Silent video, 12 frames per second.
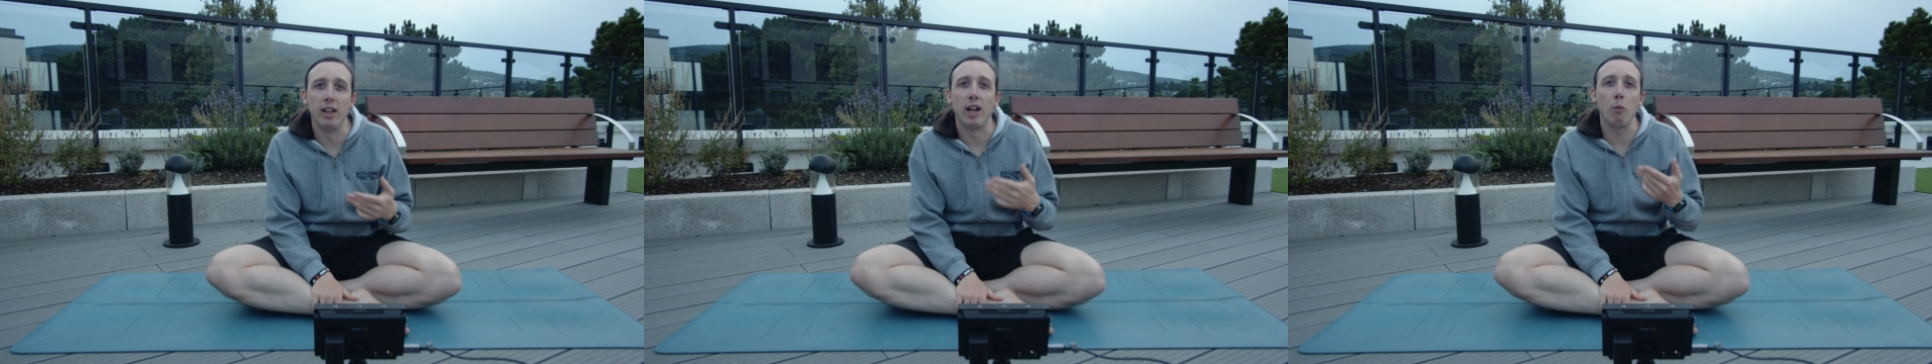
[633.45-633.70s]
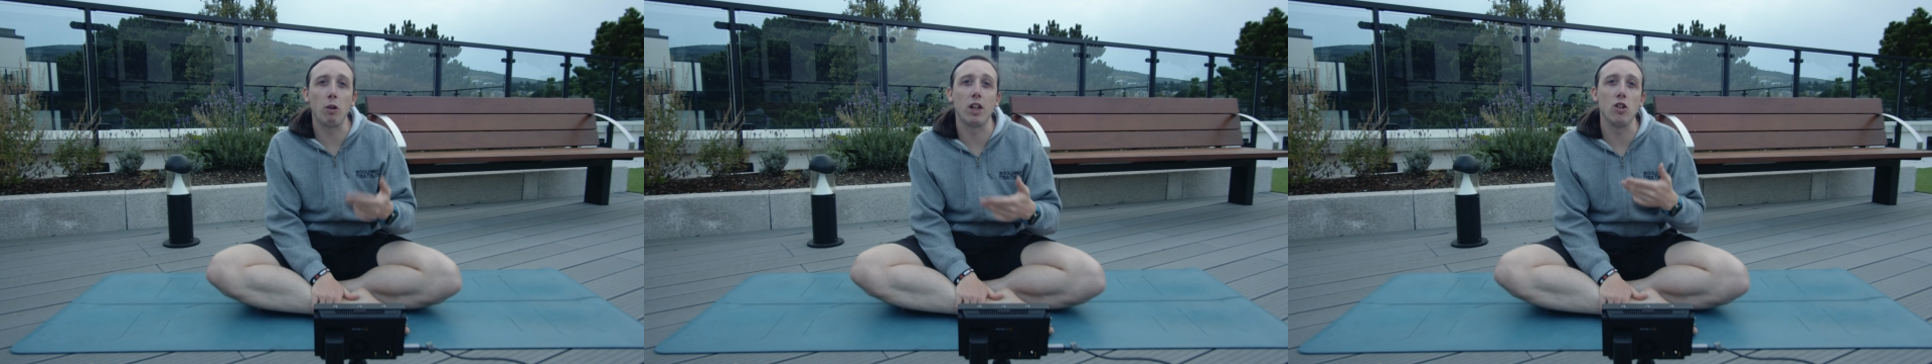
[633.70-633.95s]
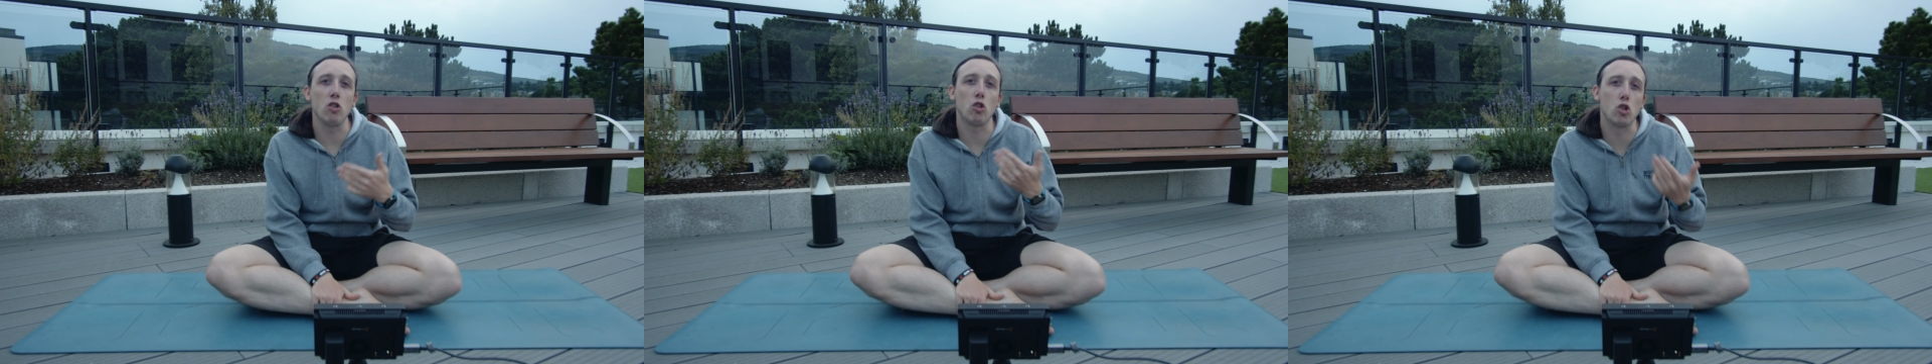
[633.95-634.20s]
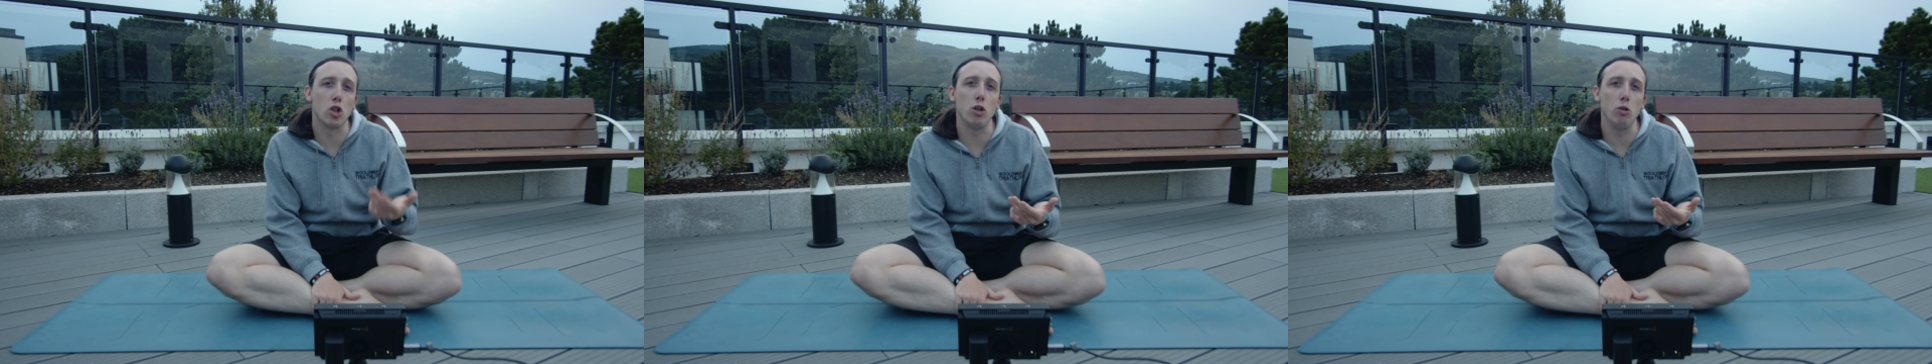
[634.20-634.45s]
and we can
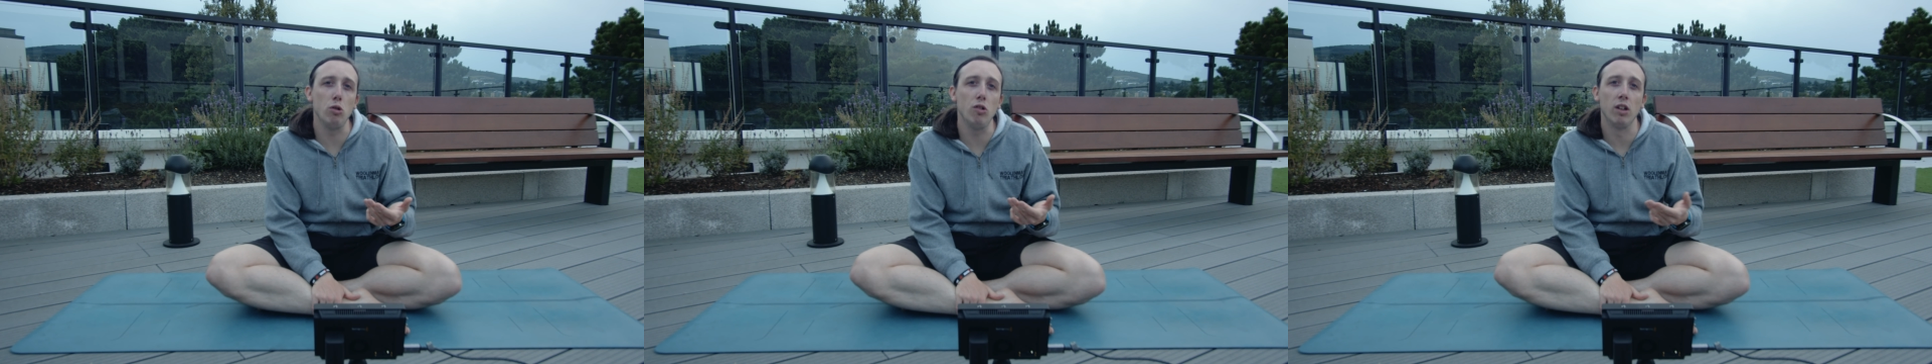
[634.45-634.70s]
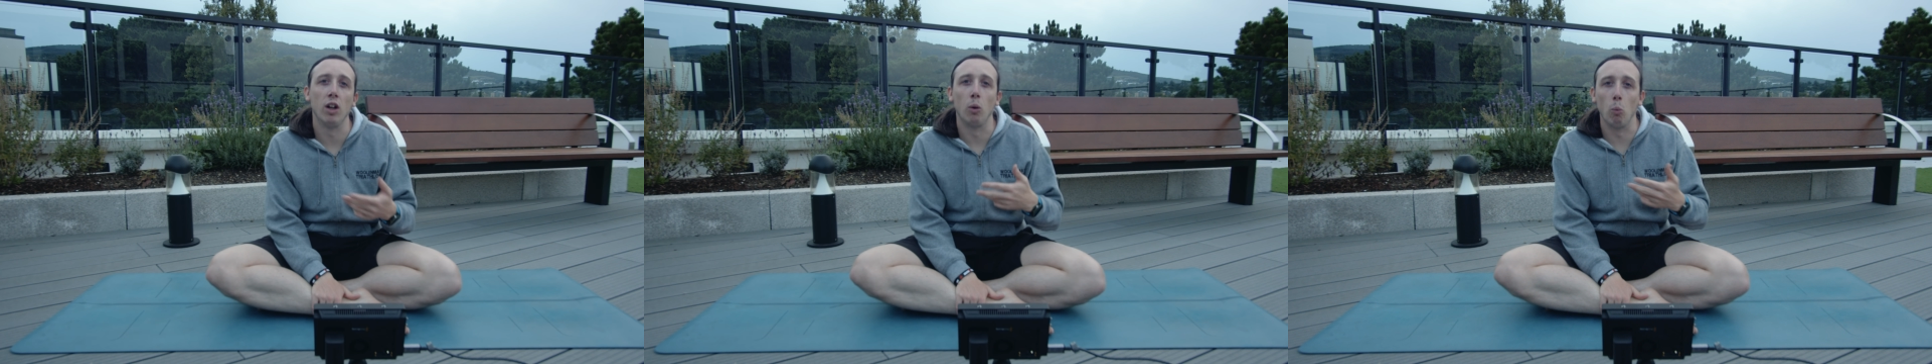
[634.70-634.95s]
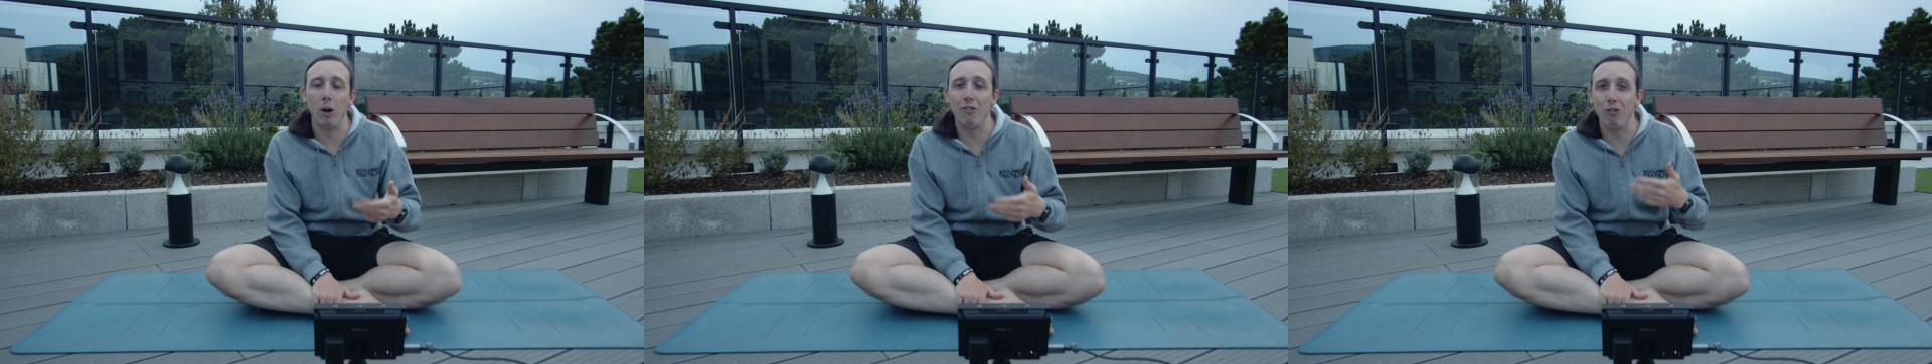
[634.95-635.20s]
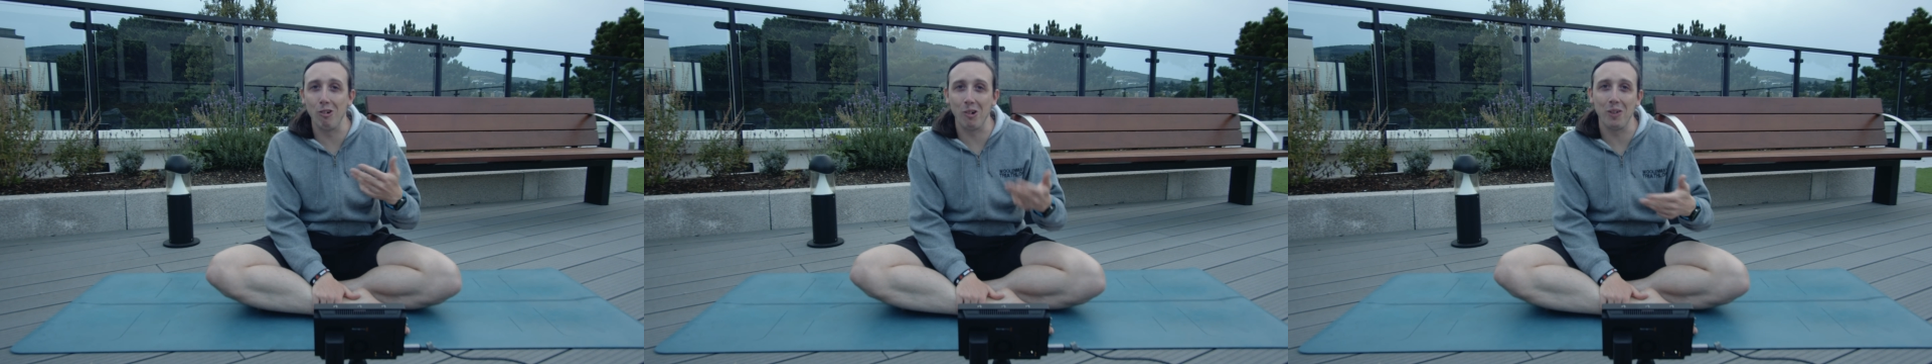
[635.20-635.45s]
choose
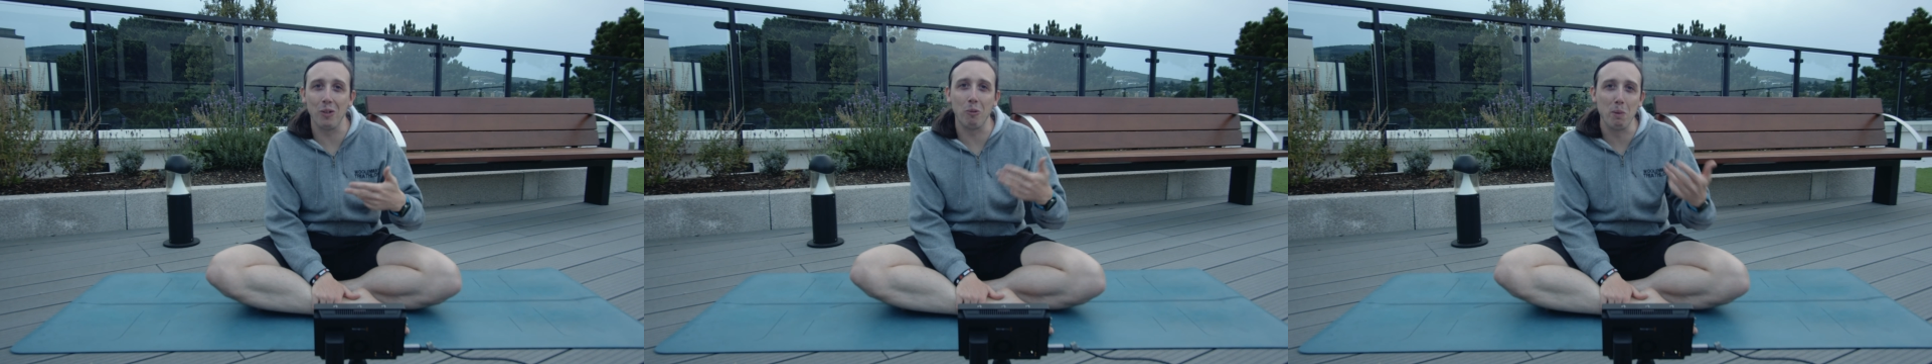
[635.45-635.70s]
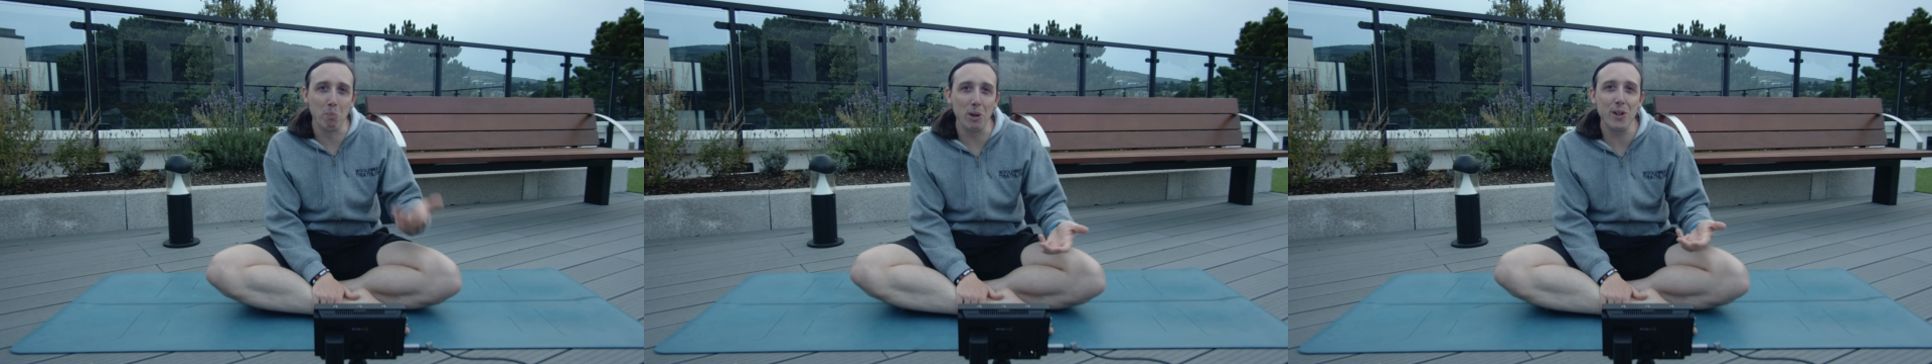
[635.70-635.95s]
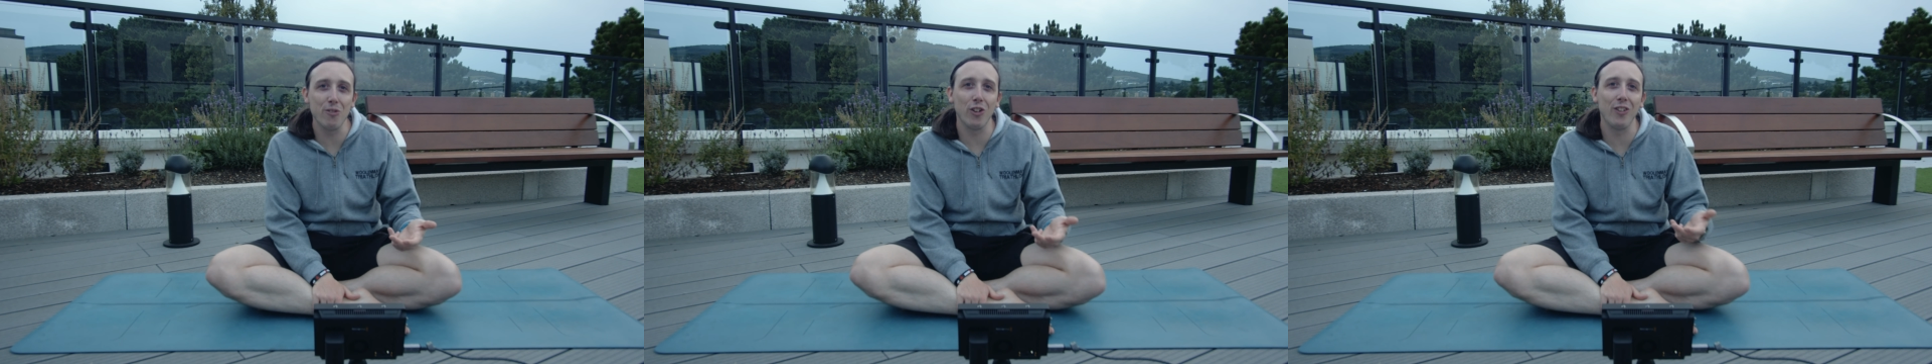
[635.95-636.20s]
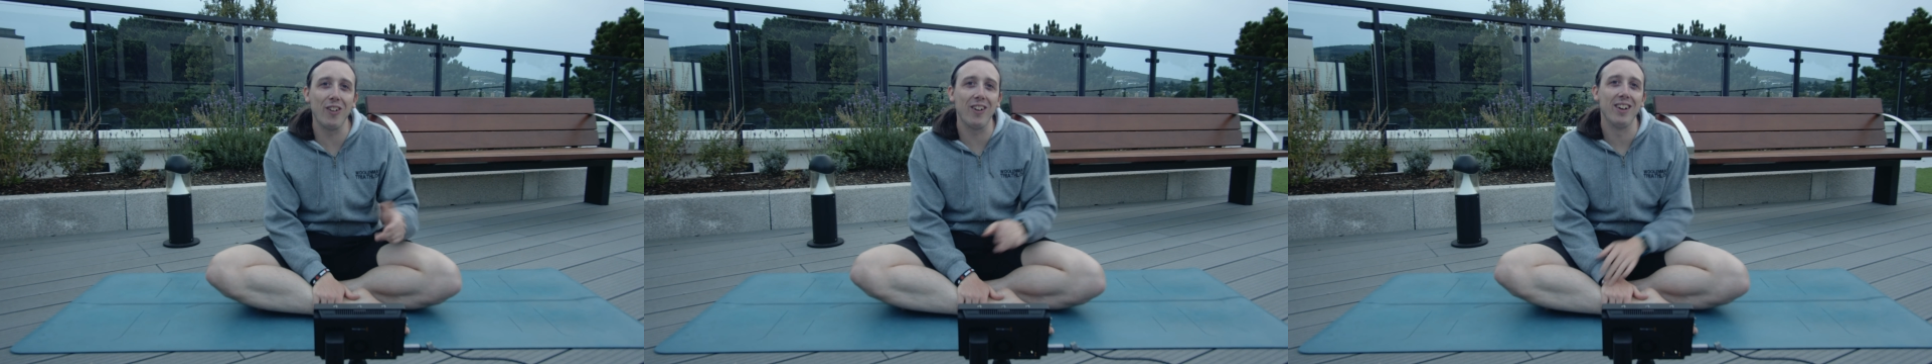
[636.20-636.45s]
whether or not we breathe or
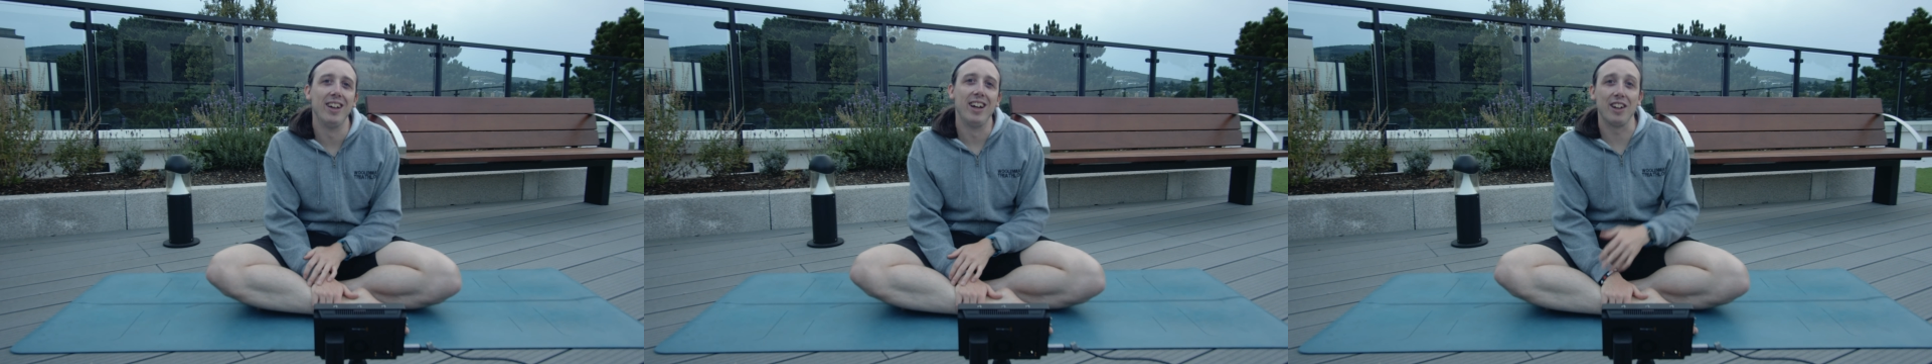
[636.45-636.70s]
not.